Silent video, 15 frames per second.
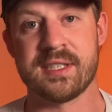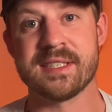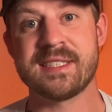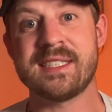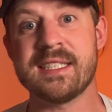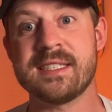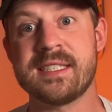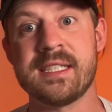
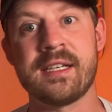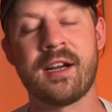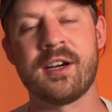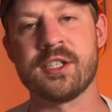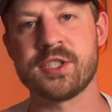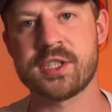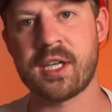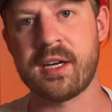assistant, are
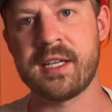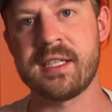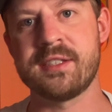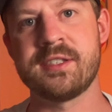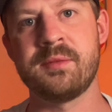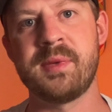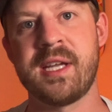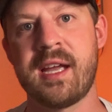starting
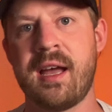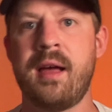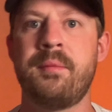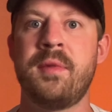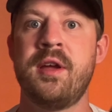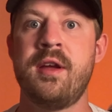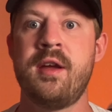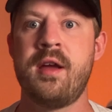to become
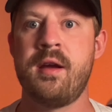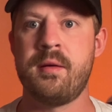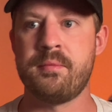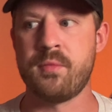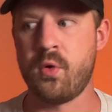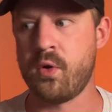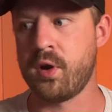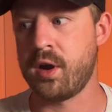
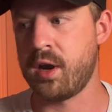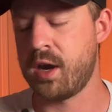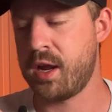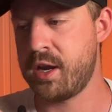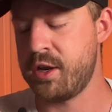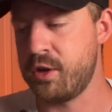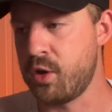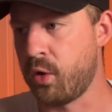more
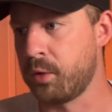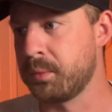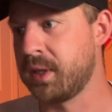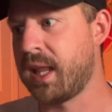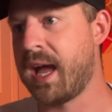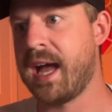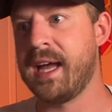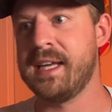
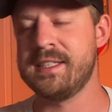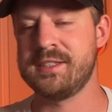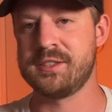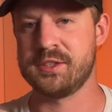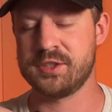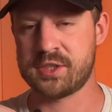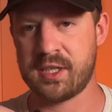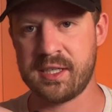normalized
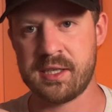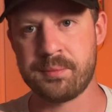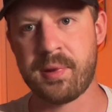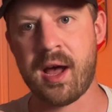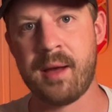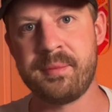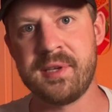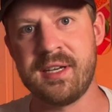or starting to
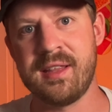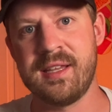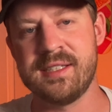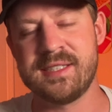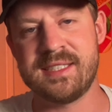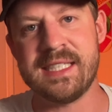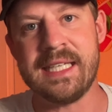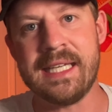pop into the
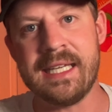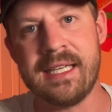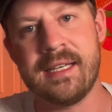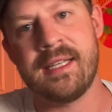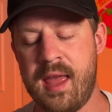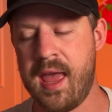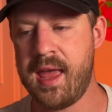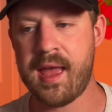
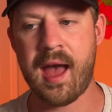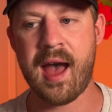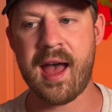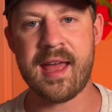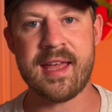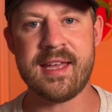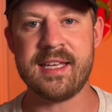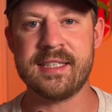scene.
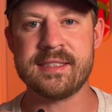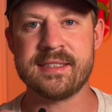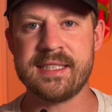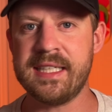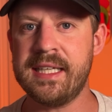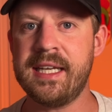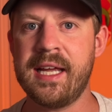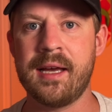AI is
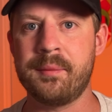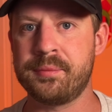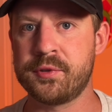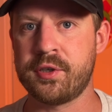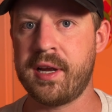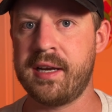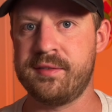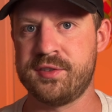eating up
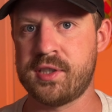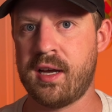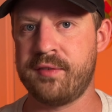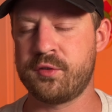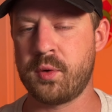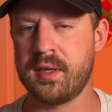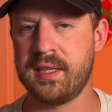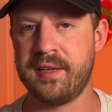creative
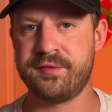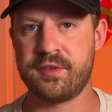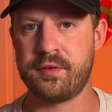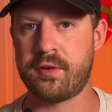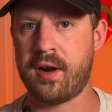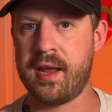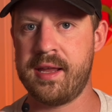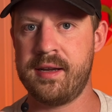software left and
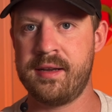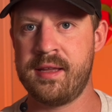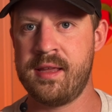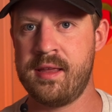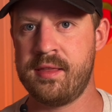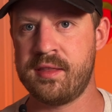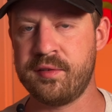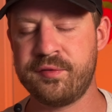right.
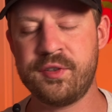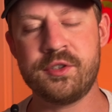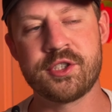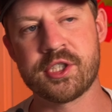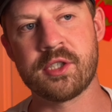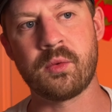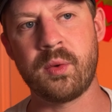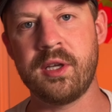The
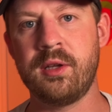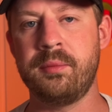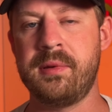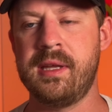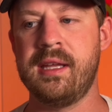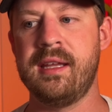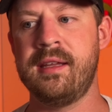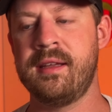future will
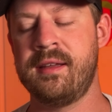be